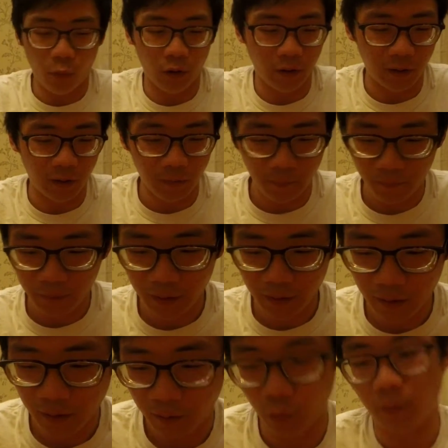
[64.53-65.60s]
boiling.
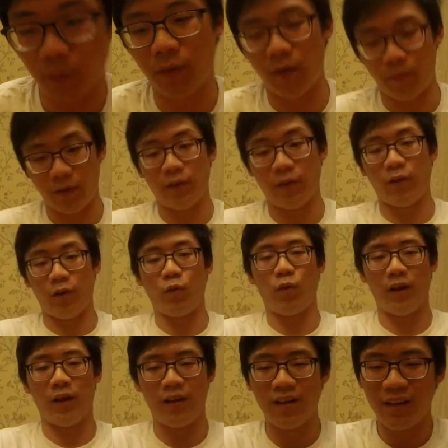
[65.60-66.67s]
Well, pumping in a good
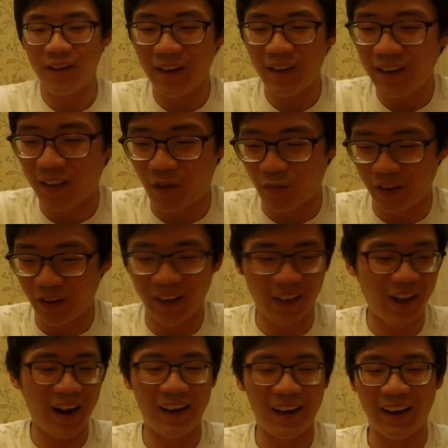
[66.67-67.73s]
way. This is really
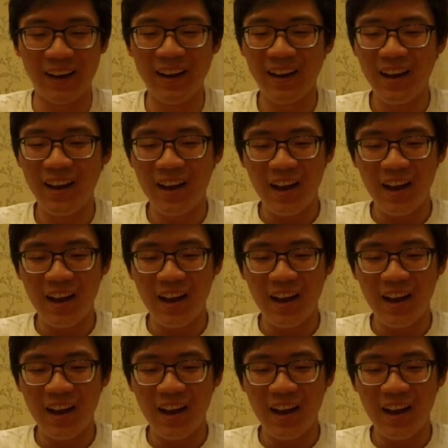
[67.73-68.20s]
exciting.